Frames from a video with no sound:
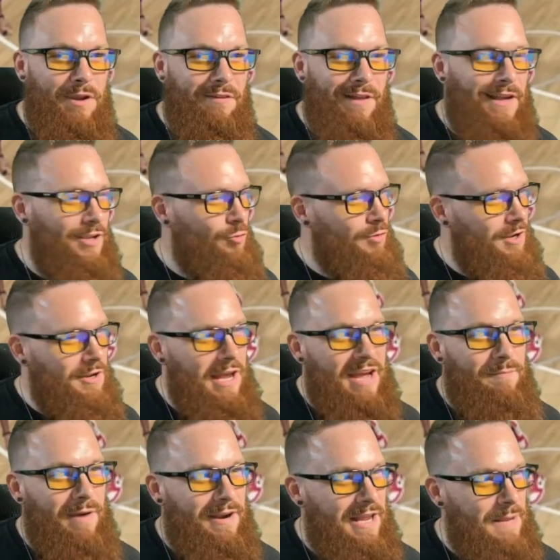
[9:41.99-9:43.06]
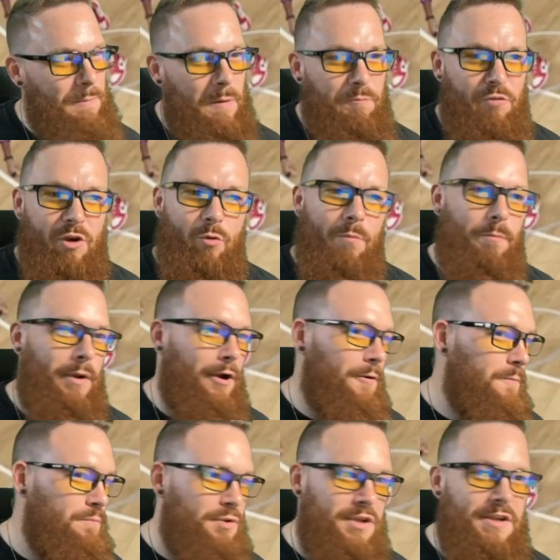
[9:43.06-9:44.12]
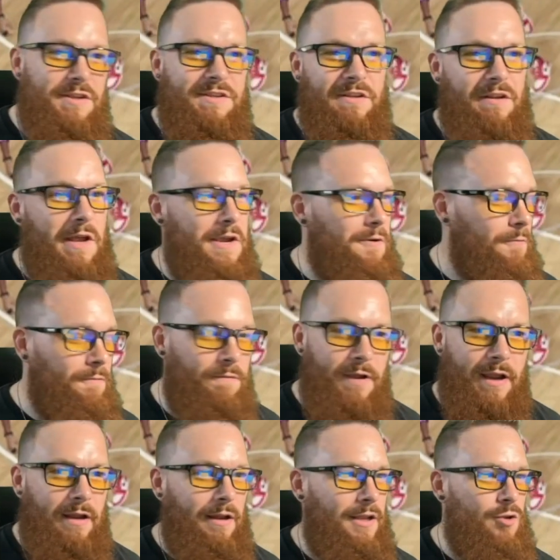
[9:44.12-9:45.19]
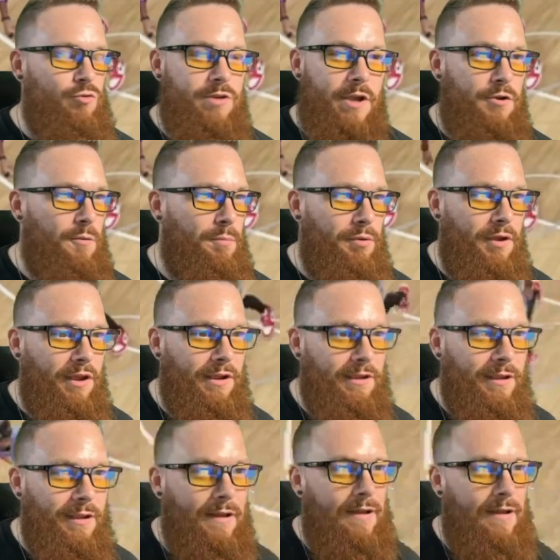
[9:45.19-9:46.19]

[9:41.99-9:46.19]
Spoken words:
Like, you need to have my name up there with Bear the Beast, Laker fan, like, you take your pick.